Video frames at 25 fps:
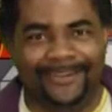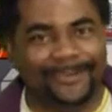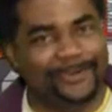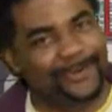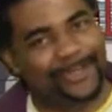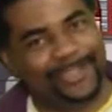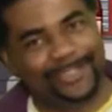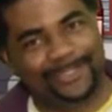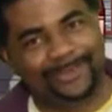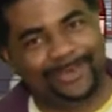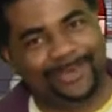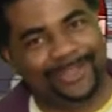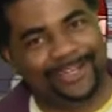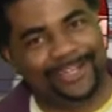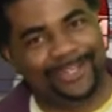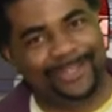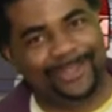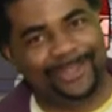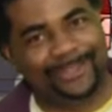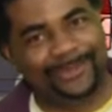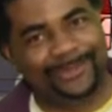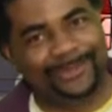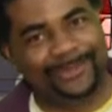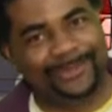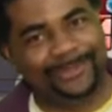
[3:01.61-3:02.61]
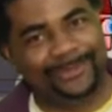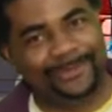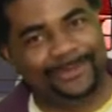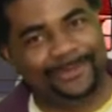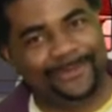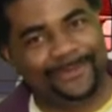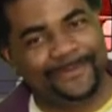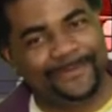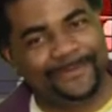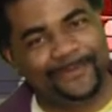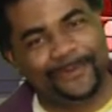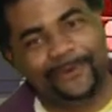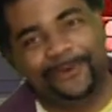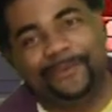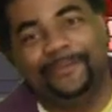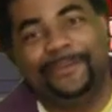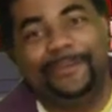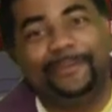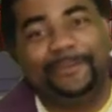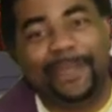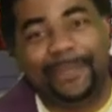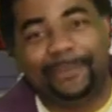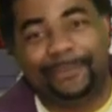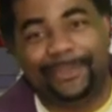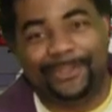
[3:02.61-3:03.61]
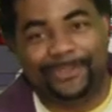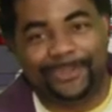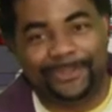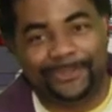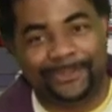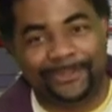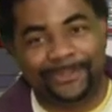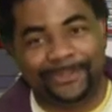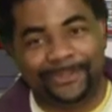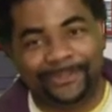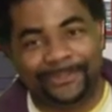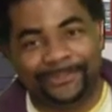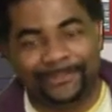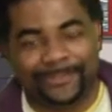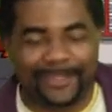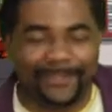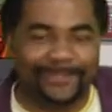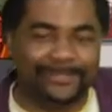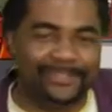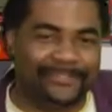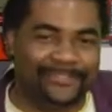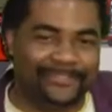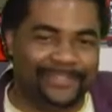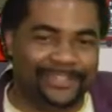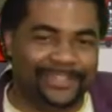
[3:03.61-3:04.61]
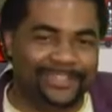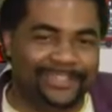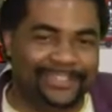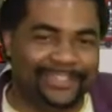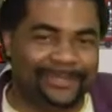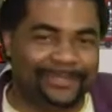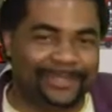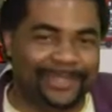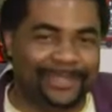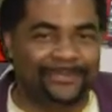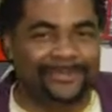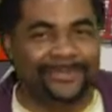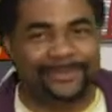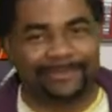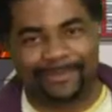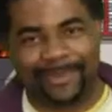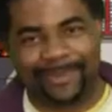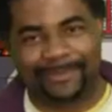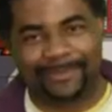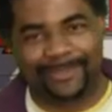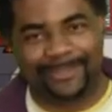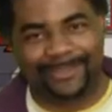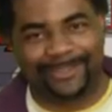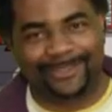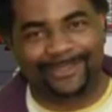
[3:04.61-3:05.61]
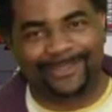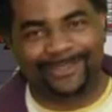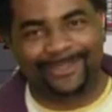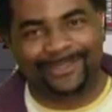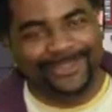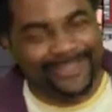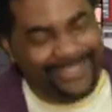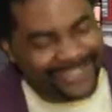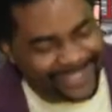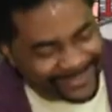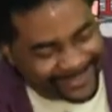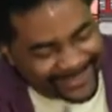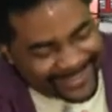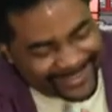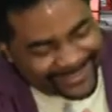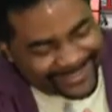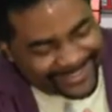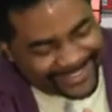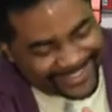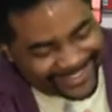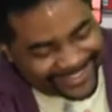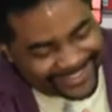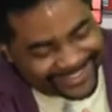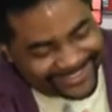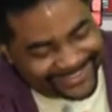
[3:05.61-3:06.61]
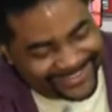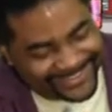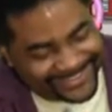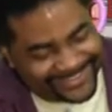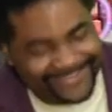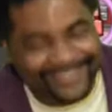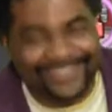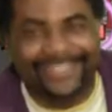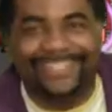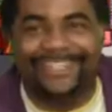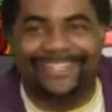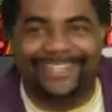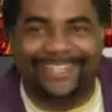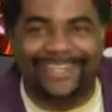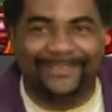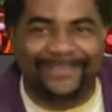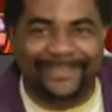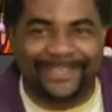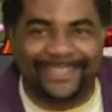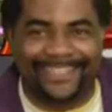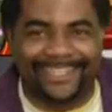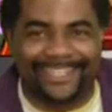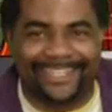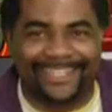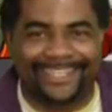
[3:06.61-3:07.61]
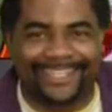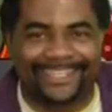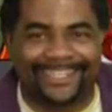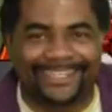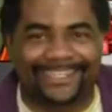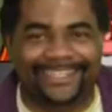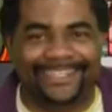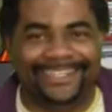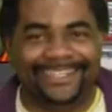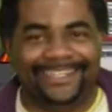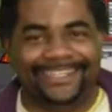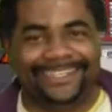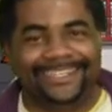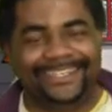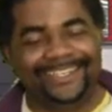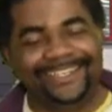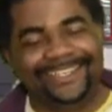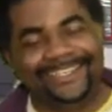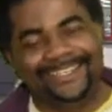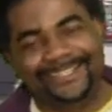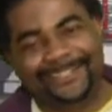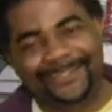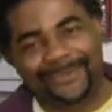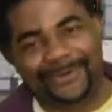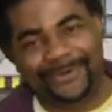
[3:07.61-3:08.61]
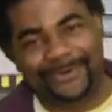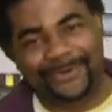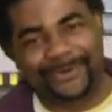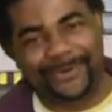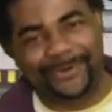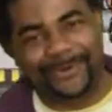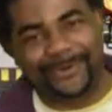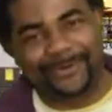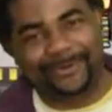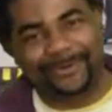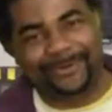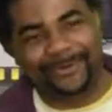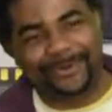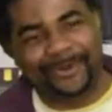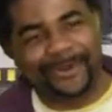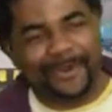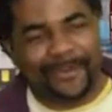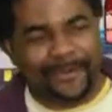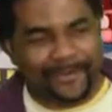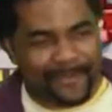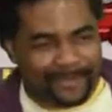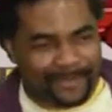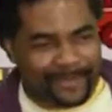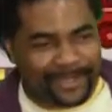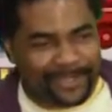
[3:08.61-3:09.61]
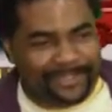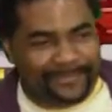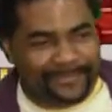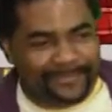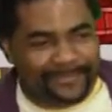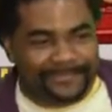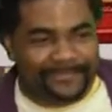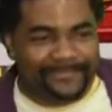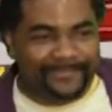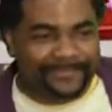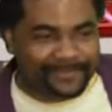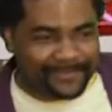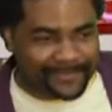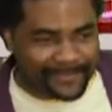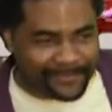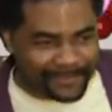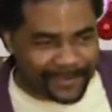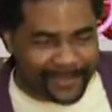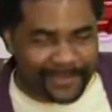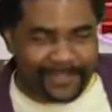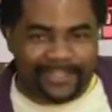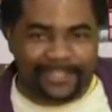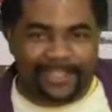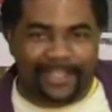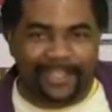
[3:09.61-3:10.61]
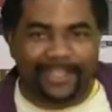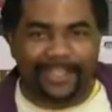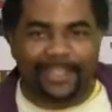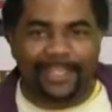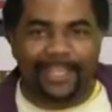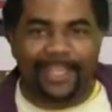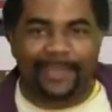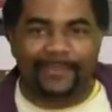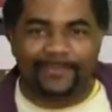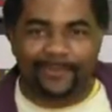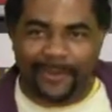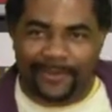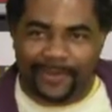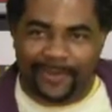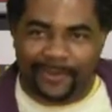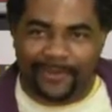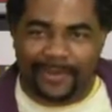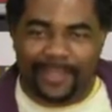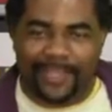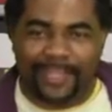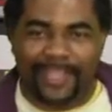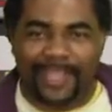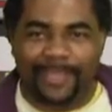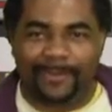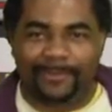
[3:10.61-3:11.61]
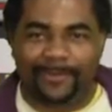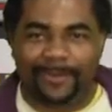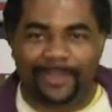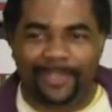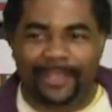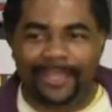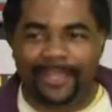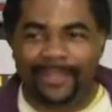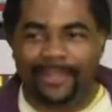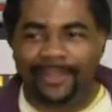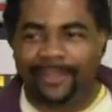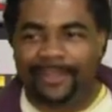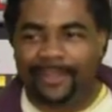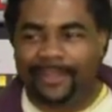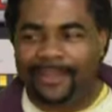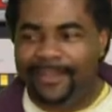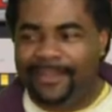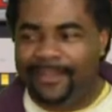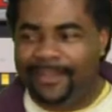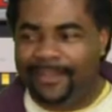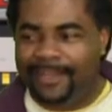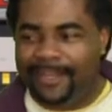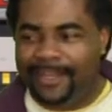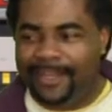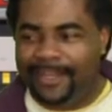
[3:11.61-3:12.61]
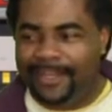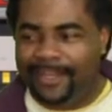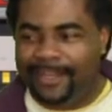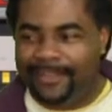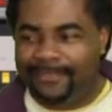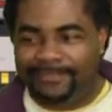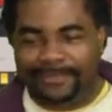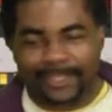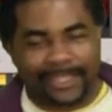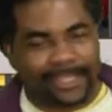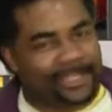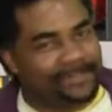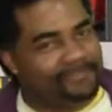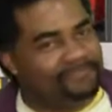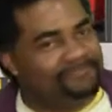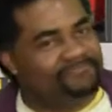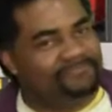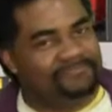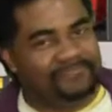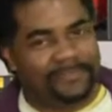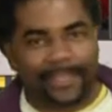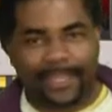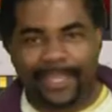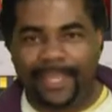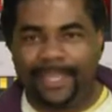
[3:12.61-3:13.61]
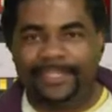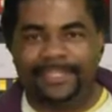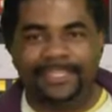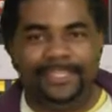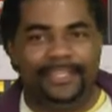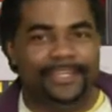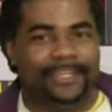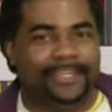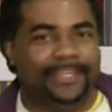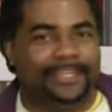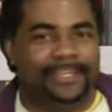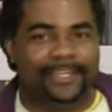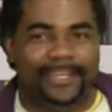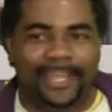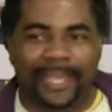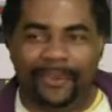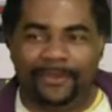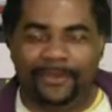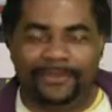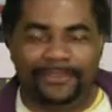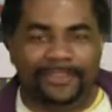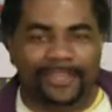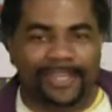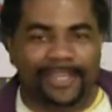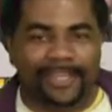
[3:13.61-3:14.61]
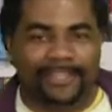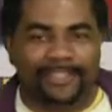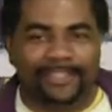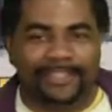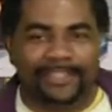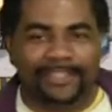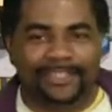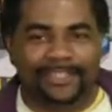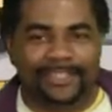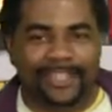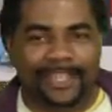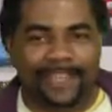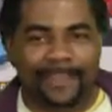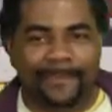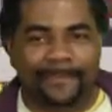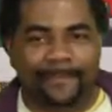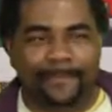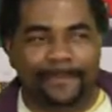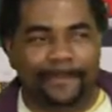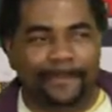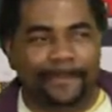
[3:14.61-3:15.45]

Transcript: Who doesn't want a Cthulhu? Or even a baby Cthulhu. That was the funnest thing to make, was a baby Cthulhu. Look at the baby Cthulhu. Kill everything. So adorable. But, very solid game, very great gameplay. Again, can't see any downsides to this game.